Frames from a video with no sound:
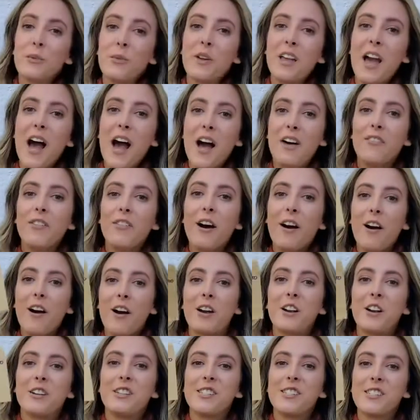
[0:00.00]
have
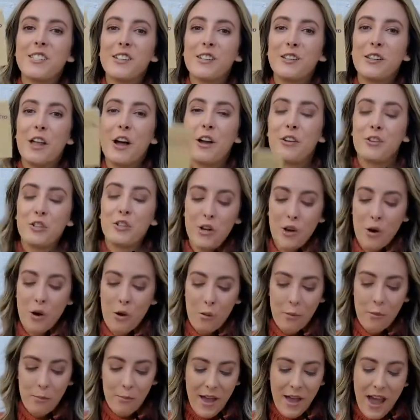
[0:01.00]
our
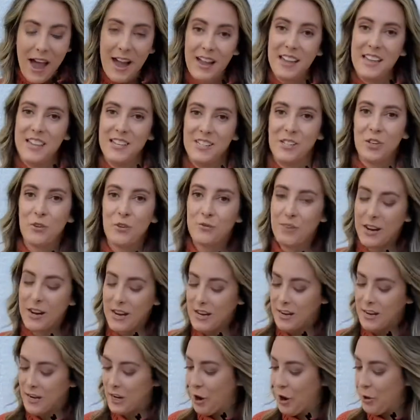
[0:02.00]
cilantro packet
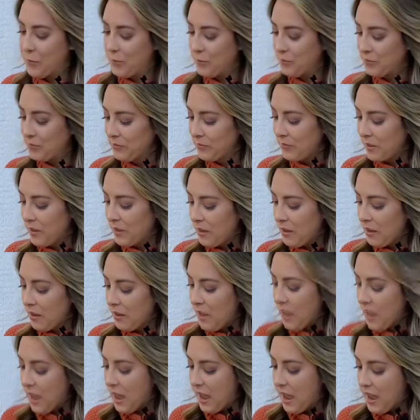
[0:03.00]
ready to go.
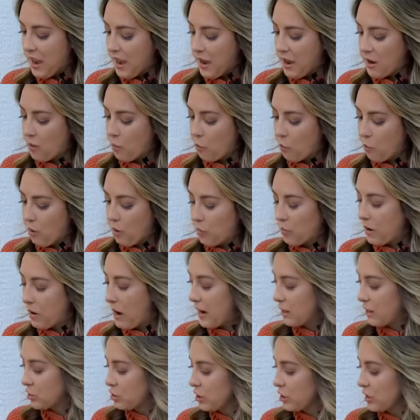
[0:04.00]
And what we're
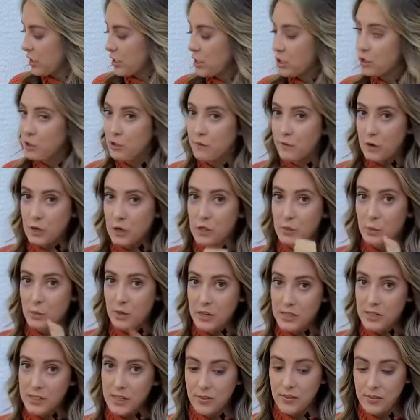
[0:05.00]
actually going to do first, we're
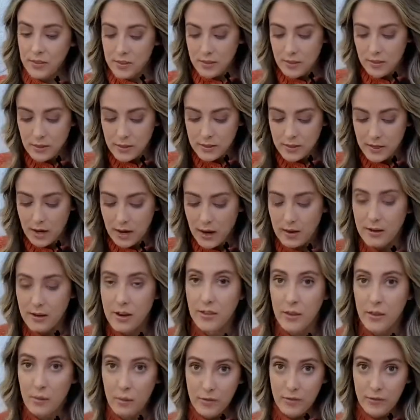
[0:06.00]
going to set this to the side now
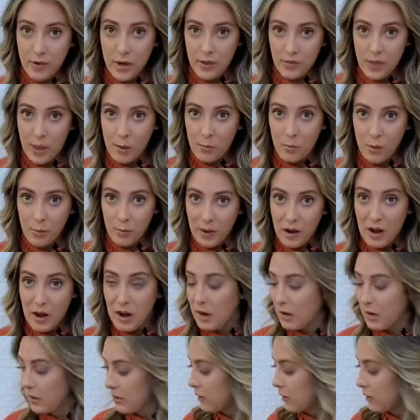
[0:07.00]
that we've got that prepared.